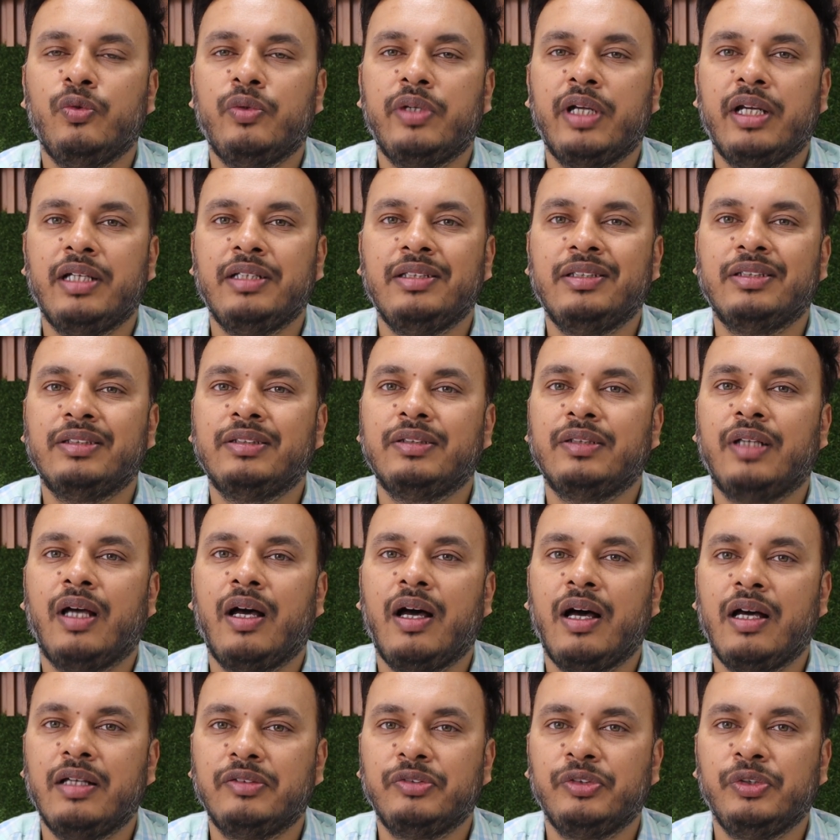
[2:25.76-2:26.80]
you can just
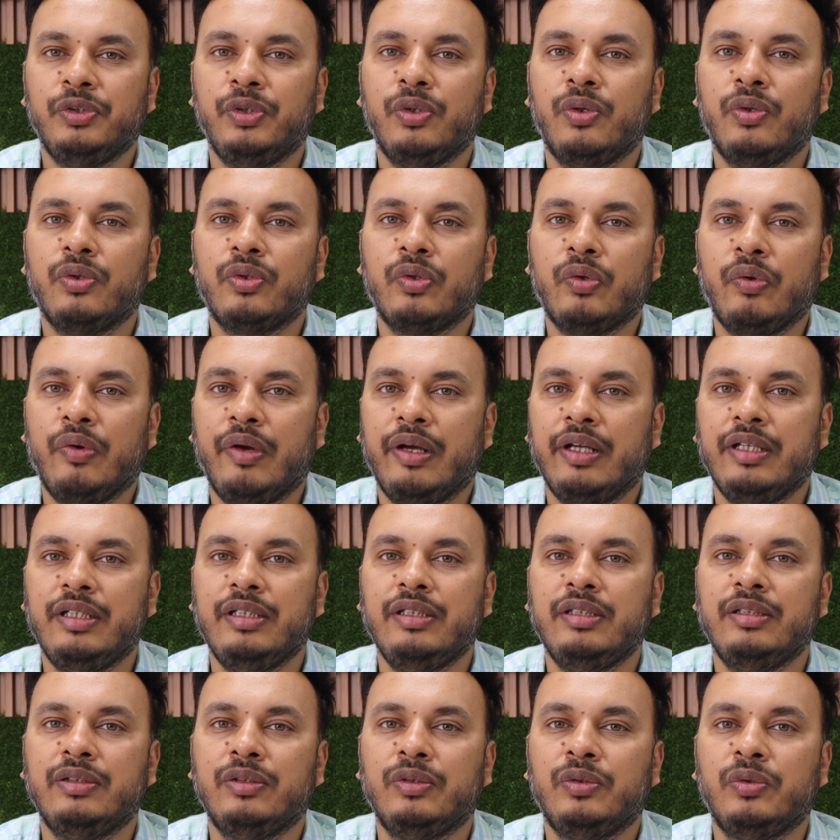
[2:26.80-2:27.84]
ask your
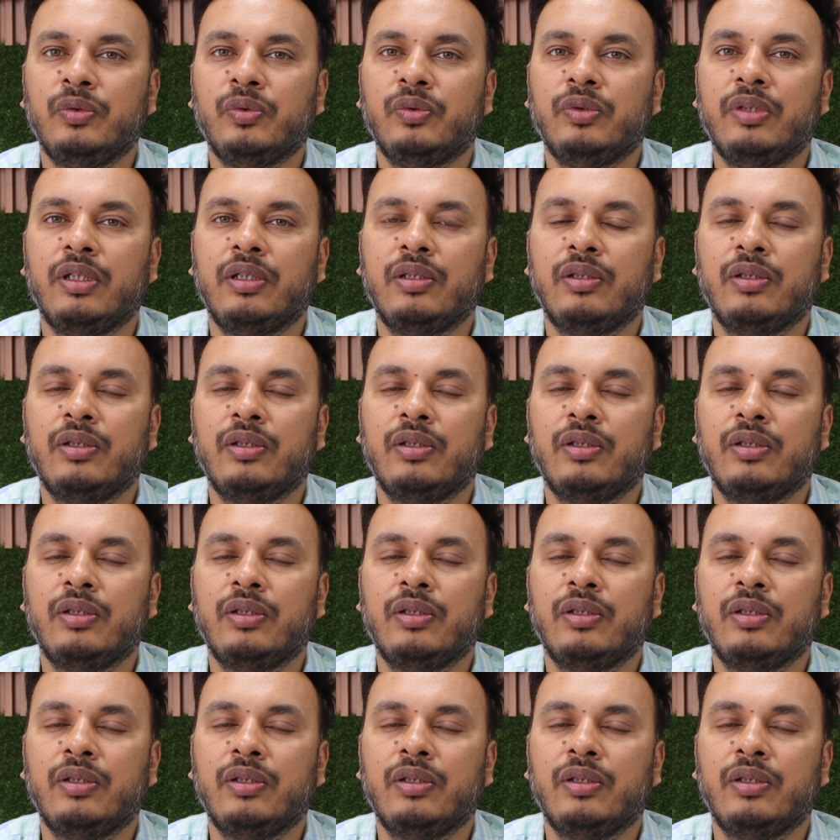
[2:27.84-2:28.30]
queries to the